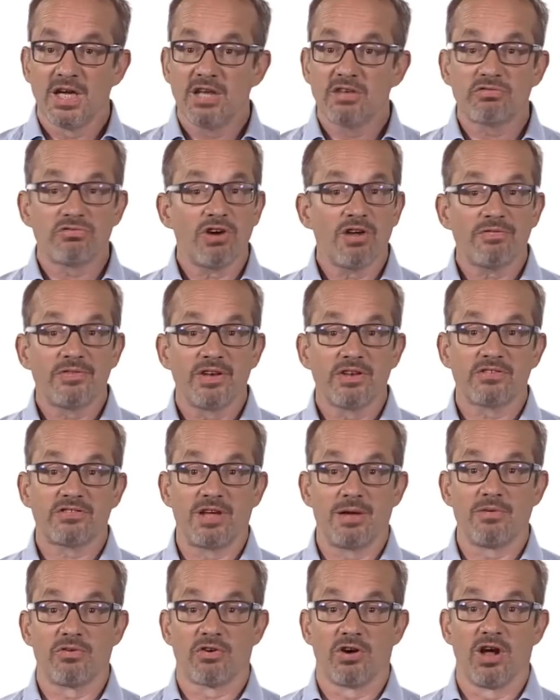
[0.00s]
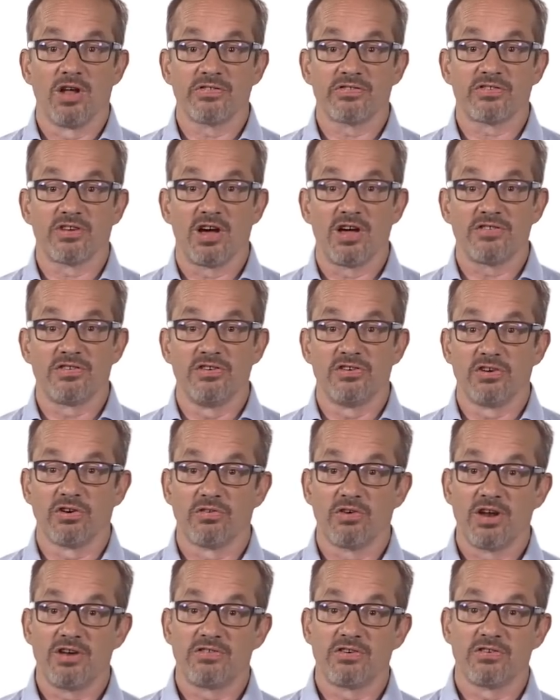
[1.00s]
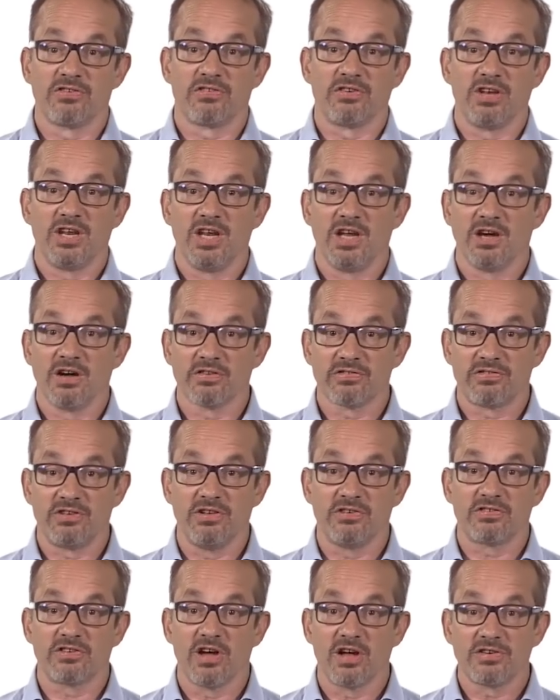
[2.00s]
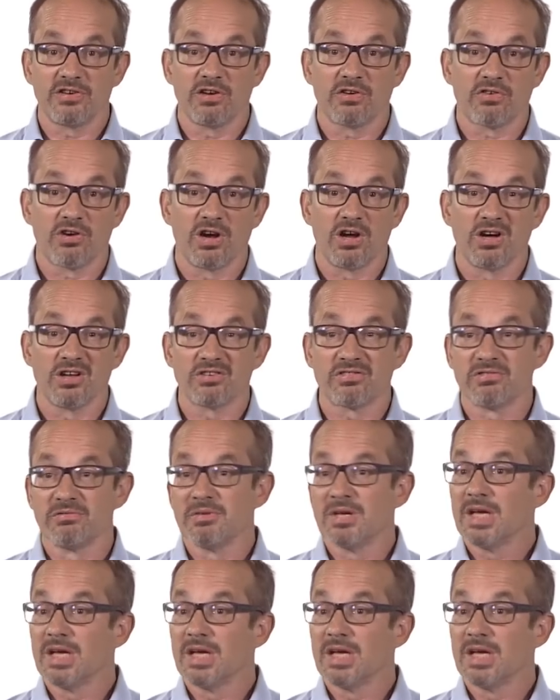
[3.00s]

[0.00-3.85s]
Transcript: It's roughly the same grant size and duration as an E R C starting grant.